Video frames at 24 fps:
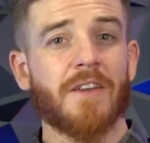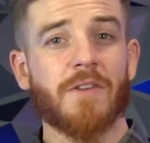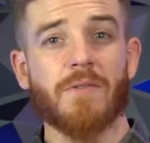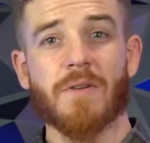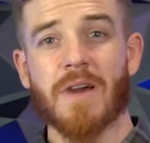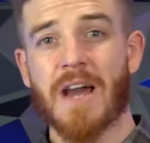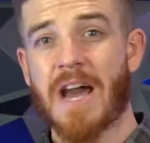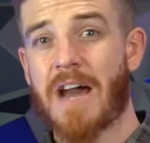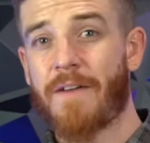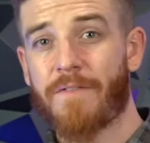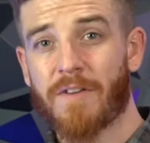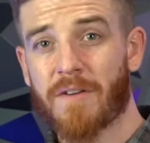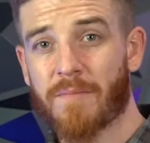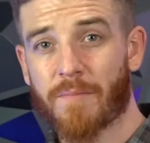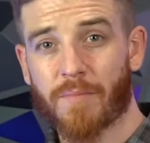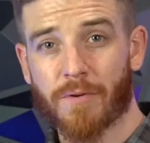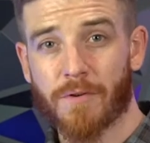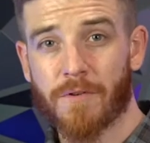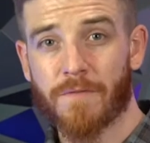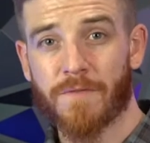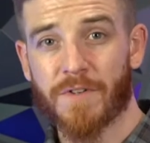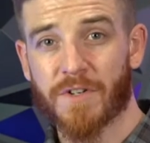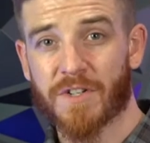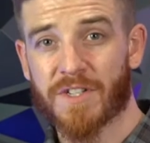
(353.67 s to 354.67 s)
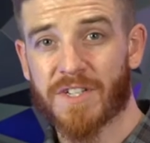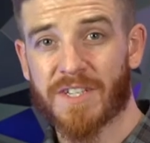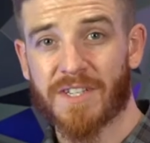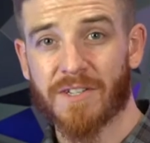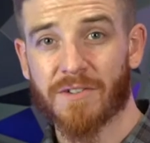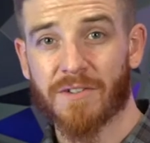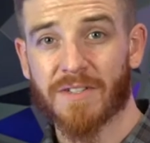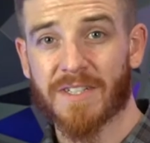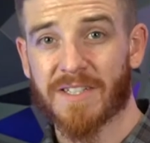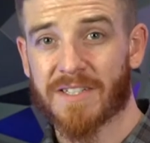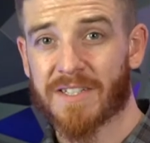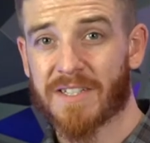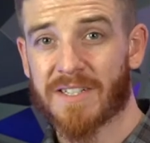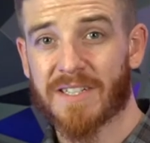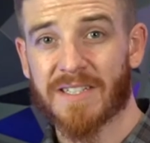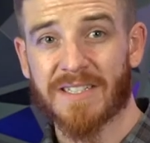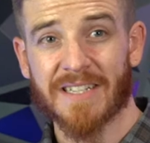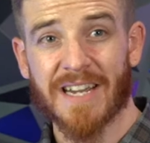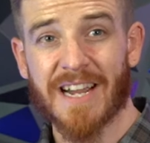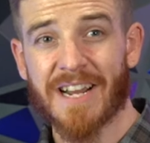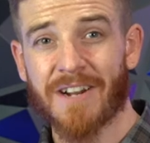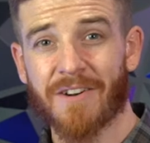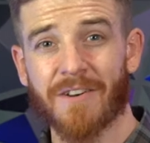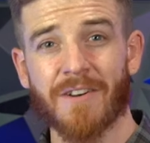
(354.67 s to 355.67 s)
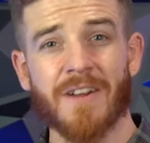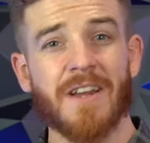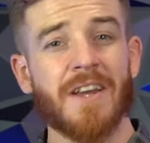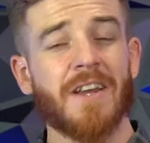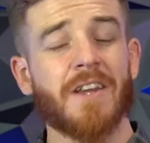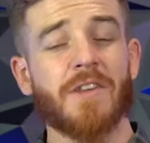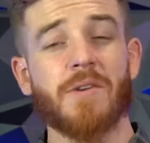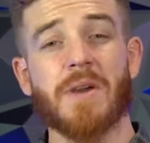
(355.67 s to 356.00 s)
You haven't improved your skills as a designer.